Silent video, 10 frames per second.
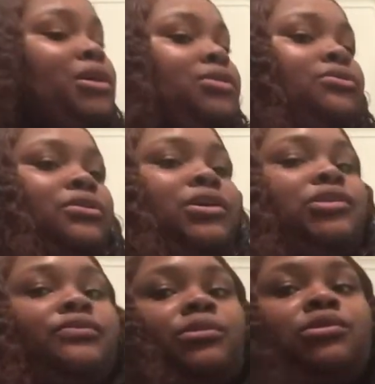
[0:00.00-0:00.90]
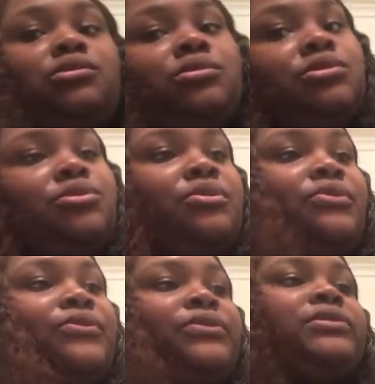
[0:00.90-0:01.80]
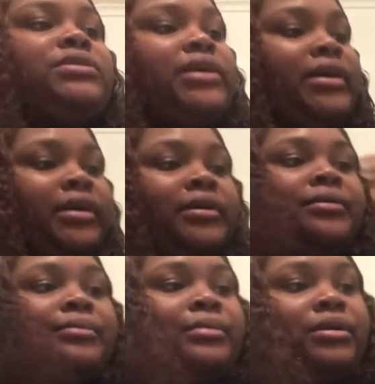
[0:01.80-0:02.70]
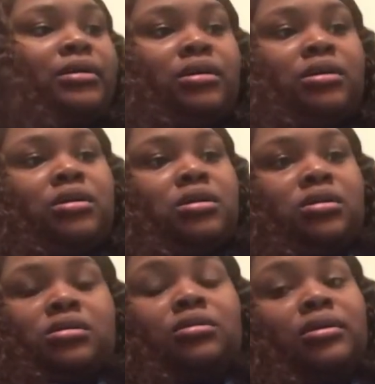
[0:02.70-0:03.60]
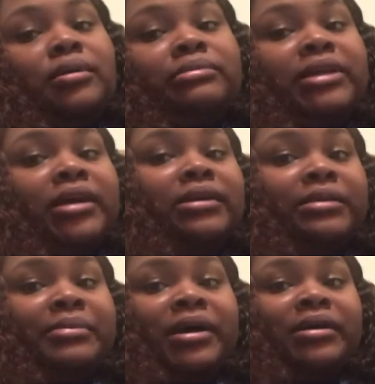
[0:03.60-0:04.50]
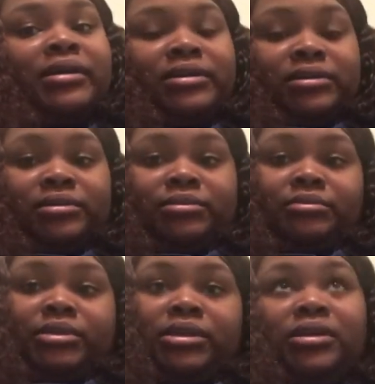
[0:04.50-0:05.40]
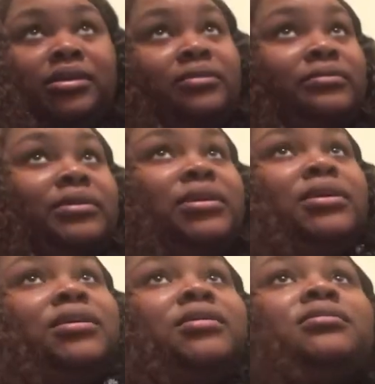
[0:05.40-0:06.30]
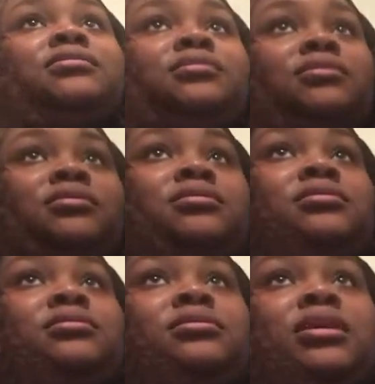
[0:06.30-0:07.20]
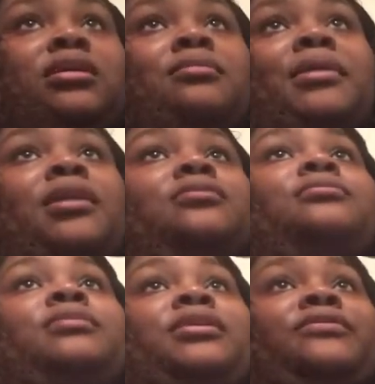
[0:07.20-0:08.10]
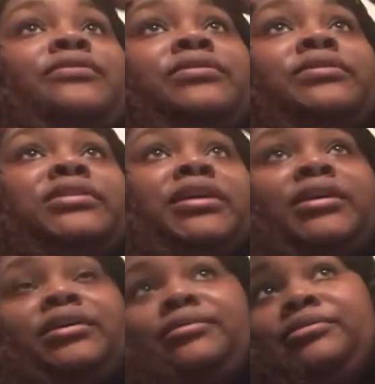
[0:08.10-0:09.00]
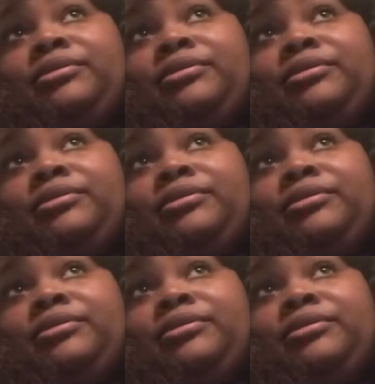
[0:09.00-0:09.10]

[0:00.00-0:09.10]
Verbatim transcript: be doing YouTube full time. I'm thinking about it, but I'm really thinking about doing it full time.